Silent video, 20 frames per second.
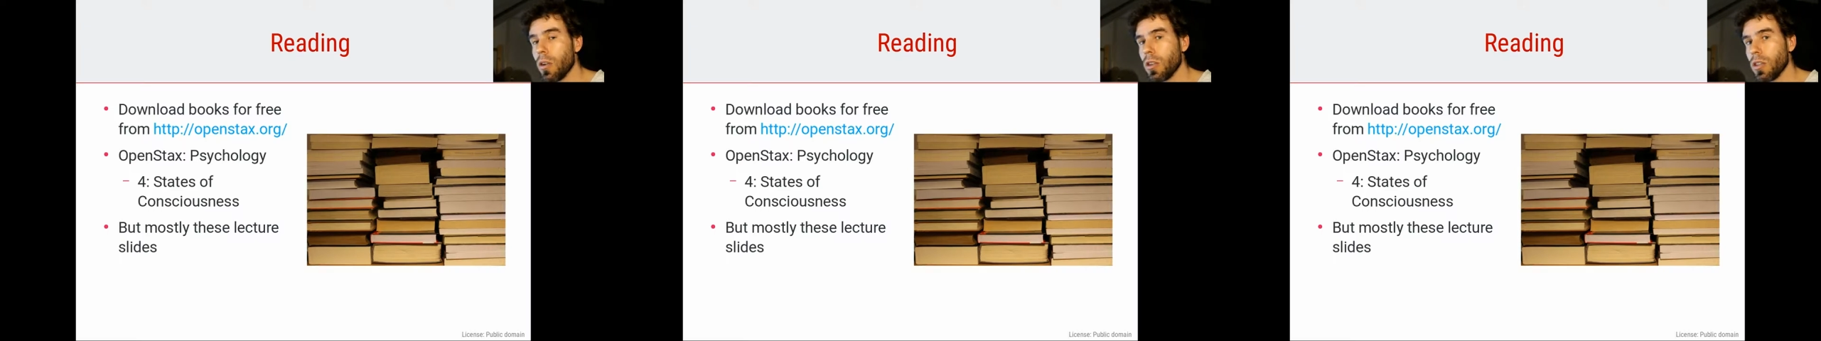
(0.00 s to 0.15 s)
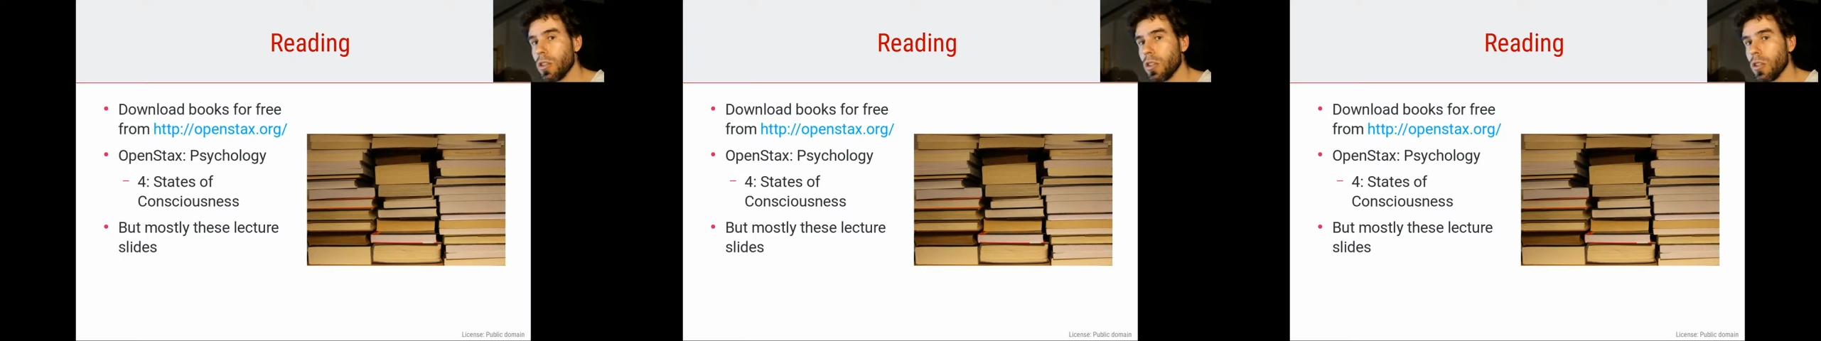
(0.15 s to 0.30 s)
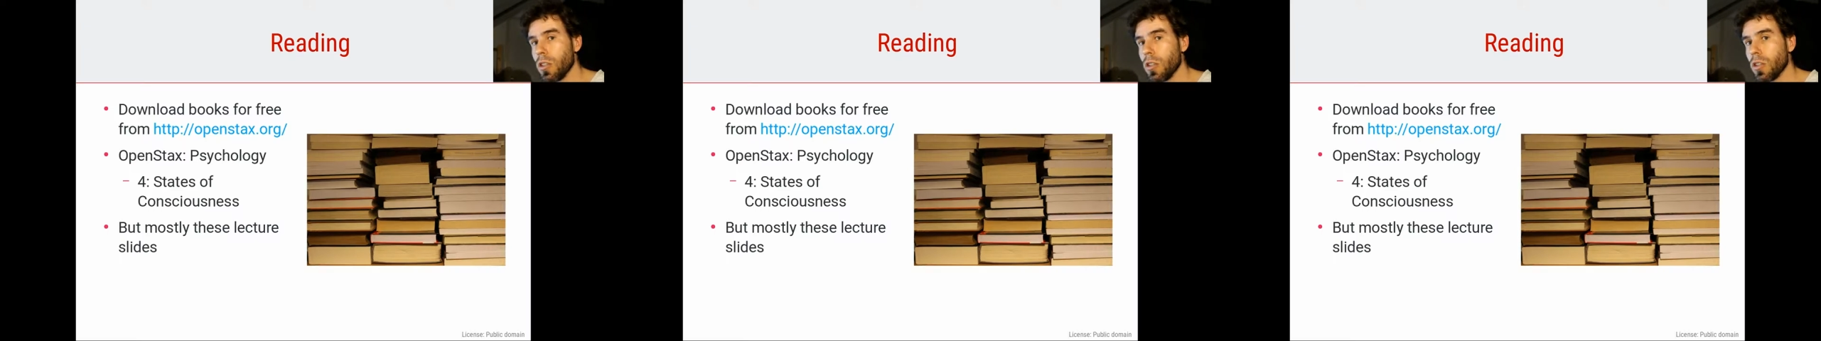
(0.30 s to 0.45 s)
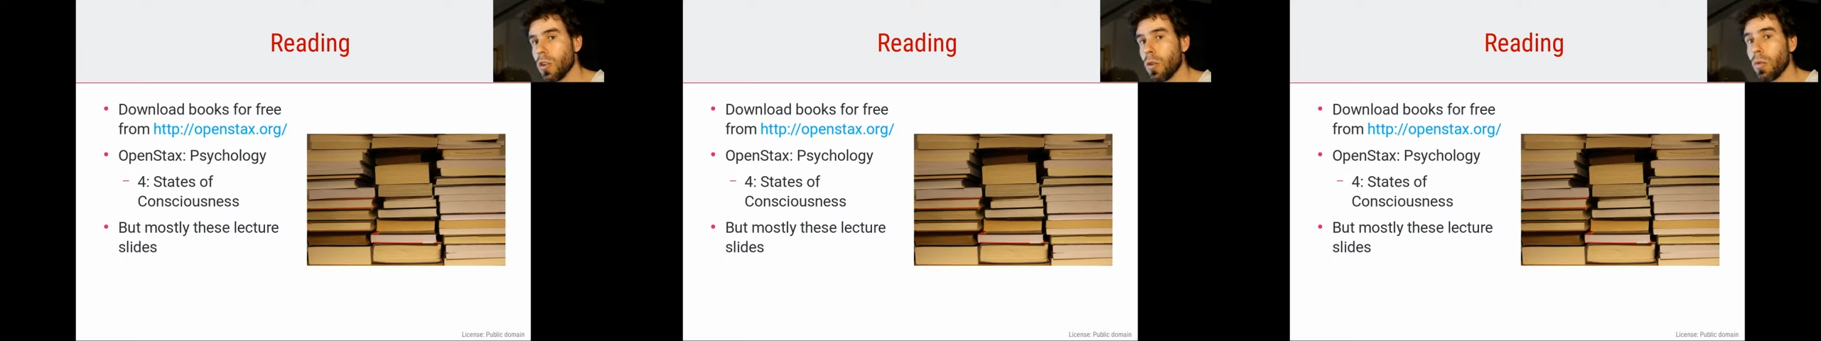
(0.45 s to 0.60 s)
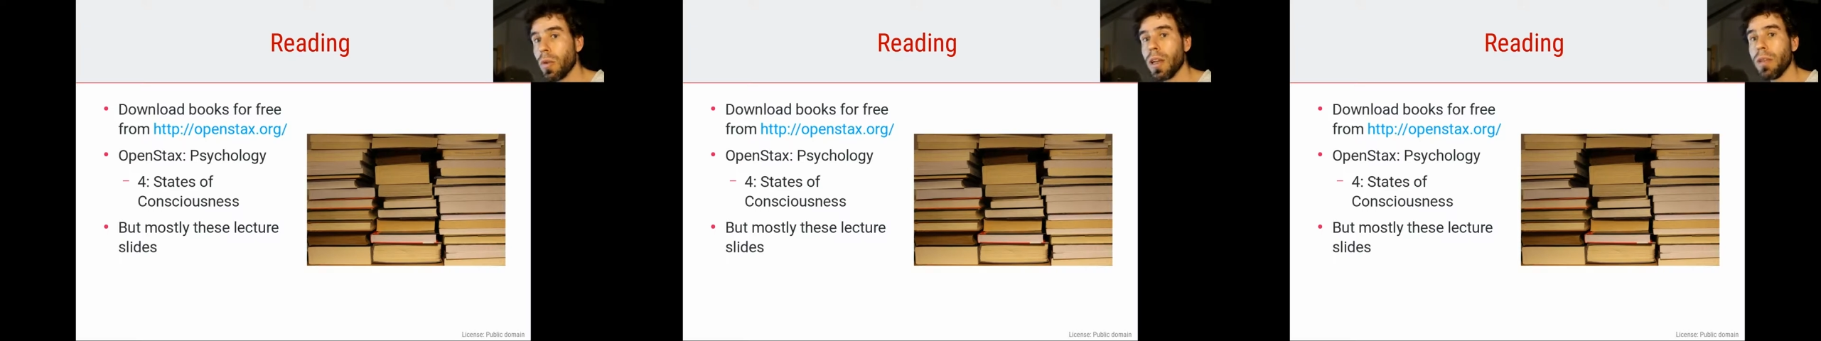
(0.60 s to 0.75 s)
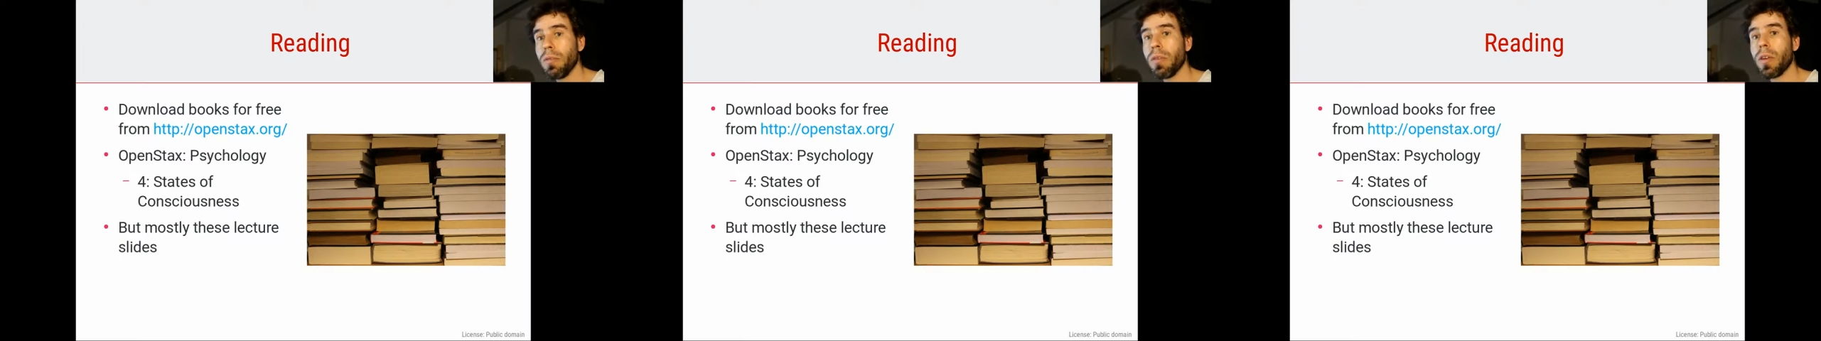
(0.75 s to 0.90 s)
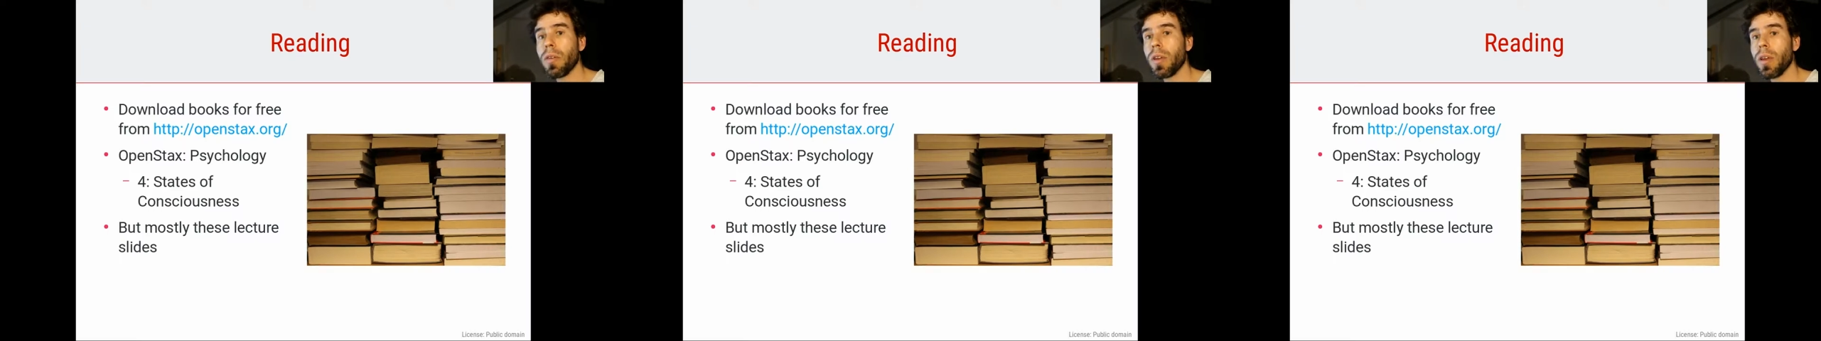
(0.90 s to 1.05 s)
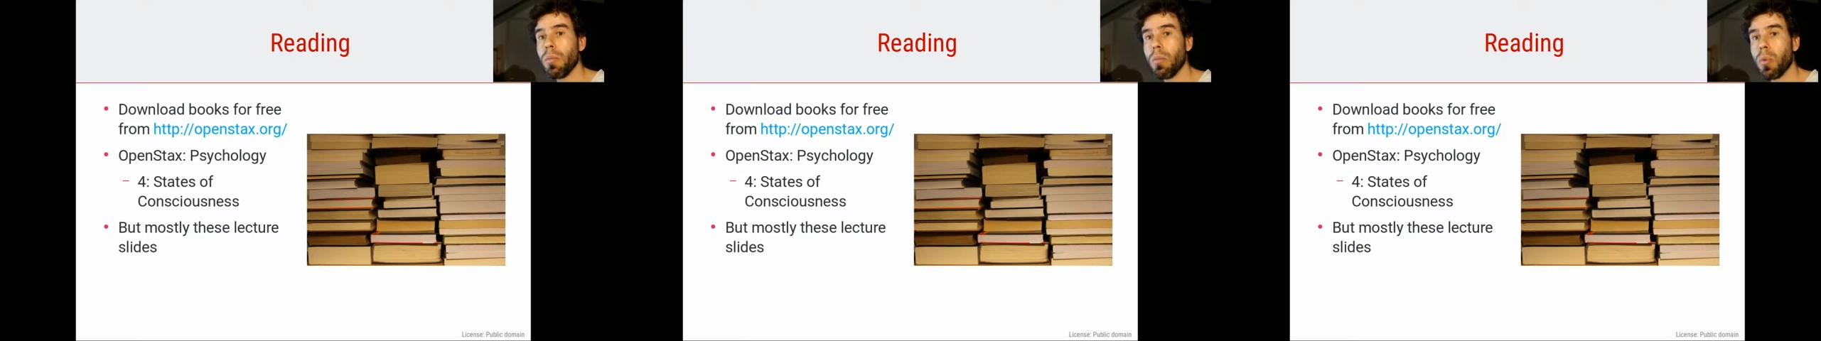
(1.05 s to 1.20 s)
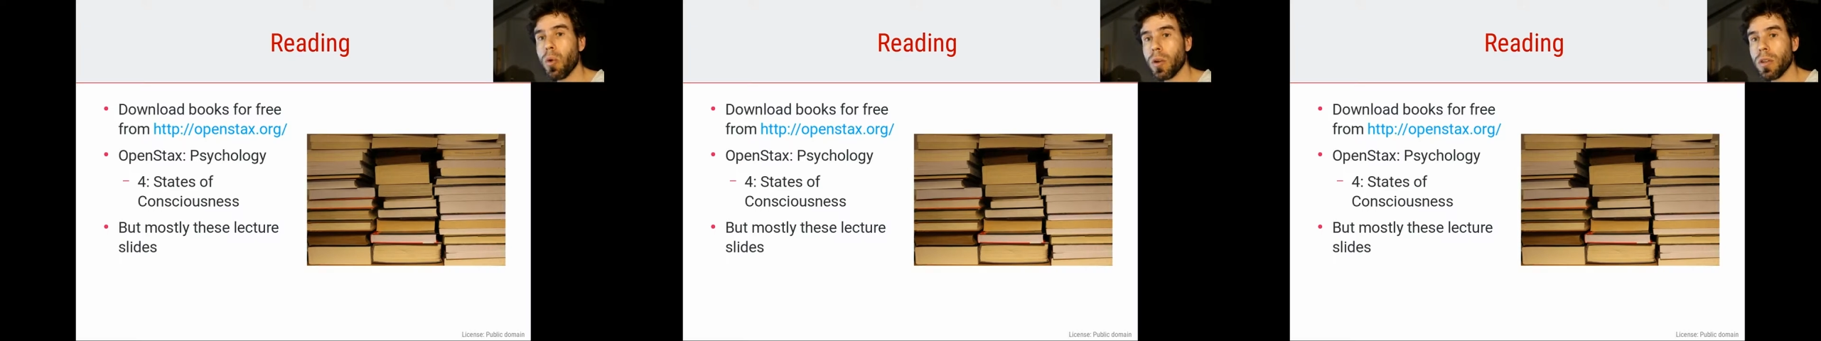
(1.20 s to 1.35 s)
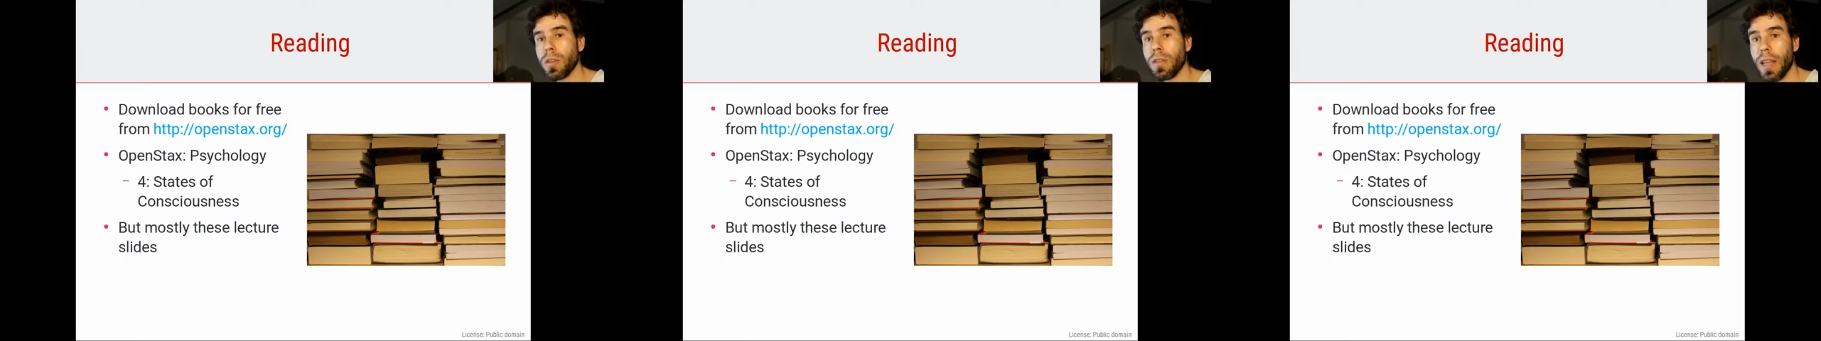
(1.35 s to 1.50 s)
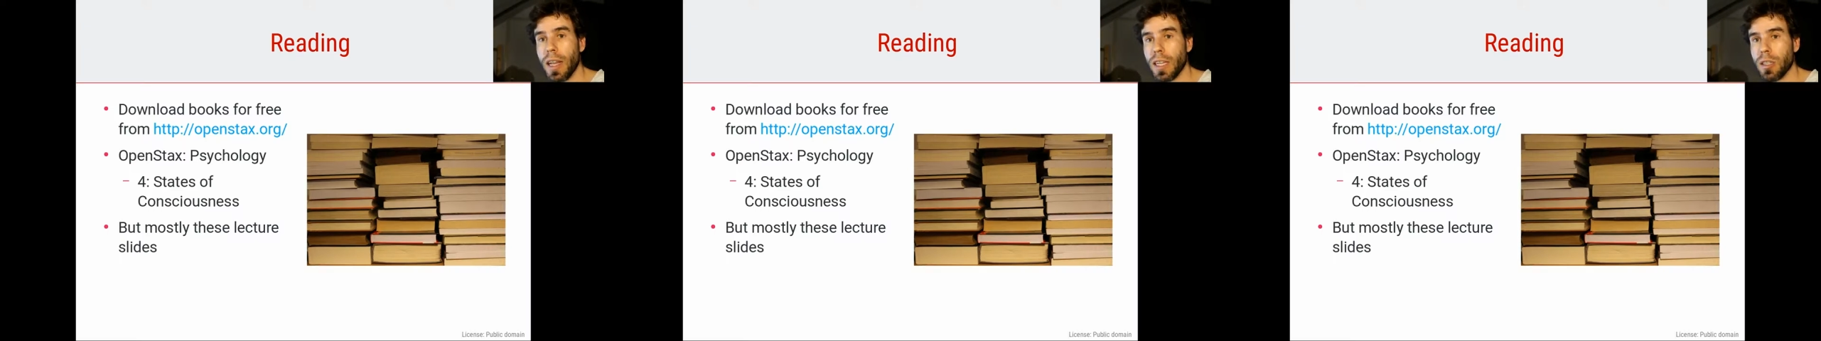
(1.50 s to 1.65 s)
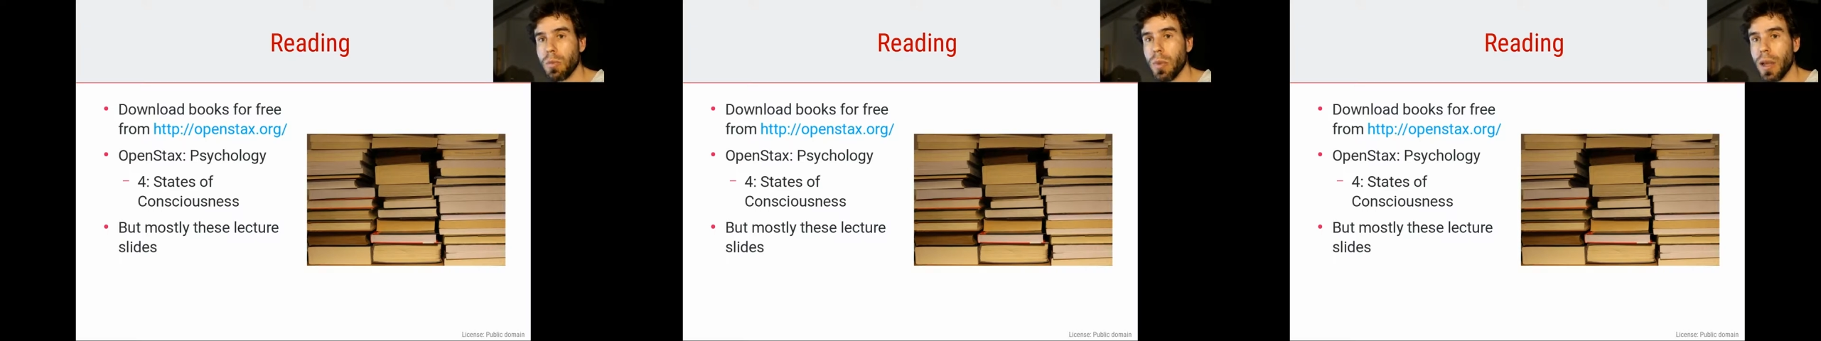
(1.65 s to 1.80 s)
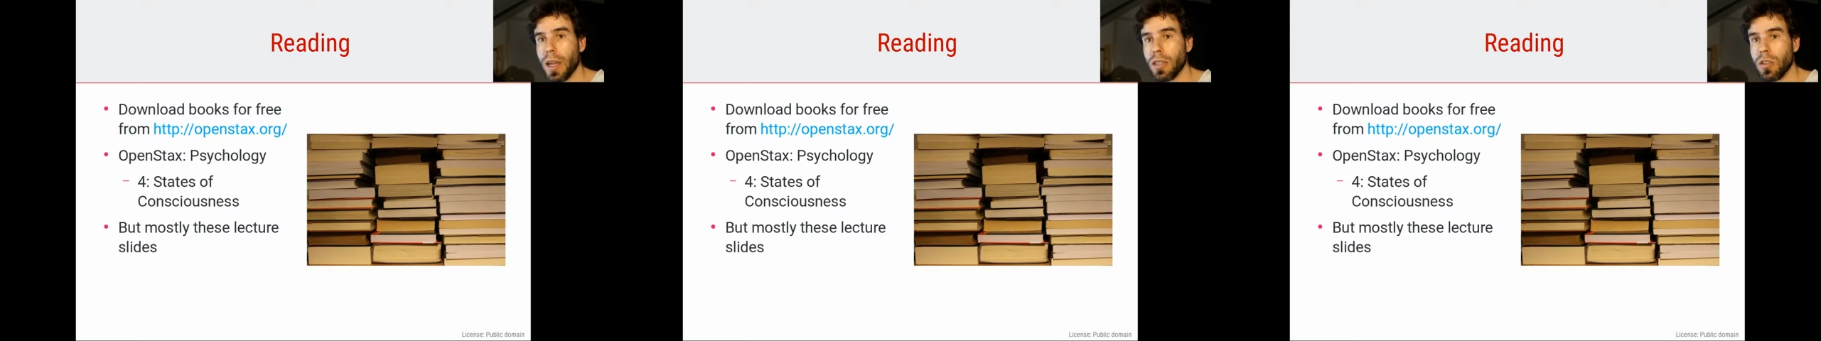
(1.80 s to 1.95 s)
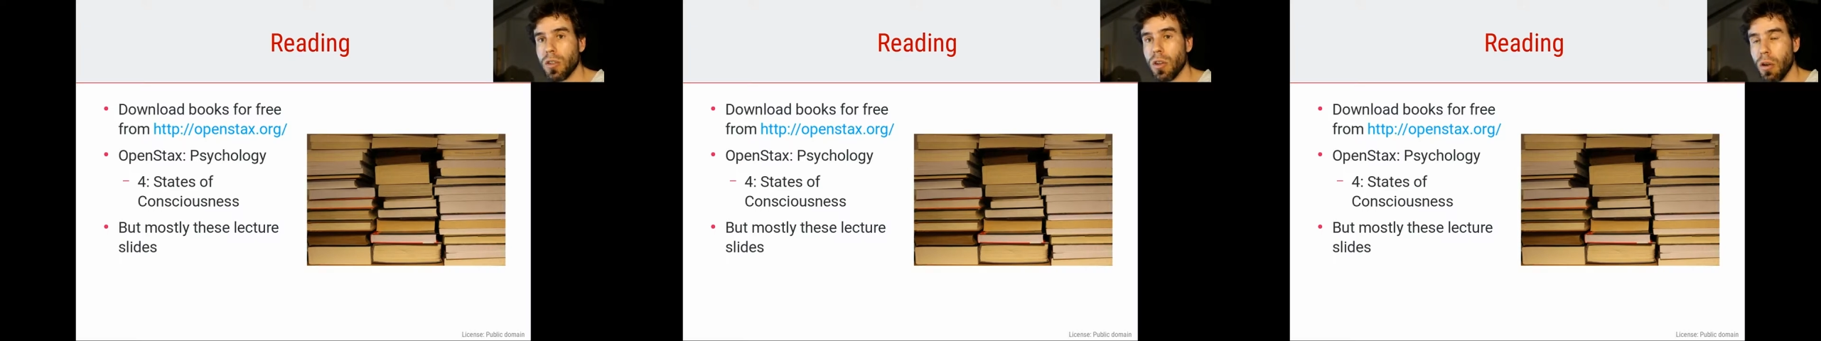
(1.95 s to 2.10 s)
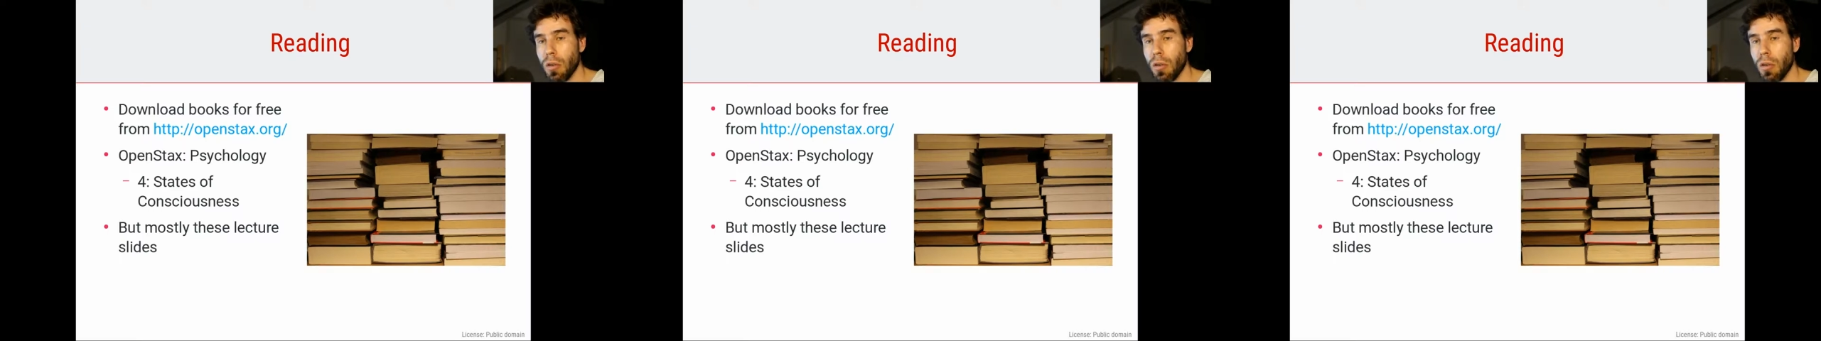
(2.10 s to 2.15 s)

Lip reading: consciousness are really very important aspects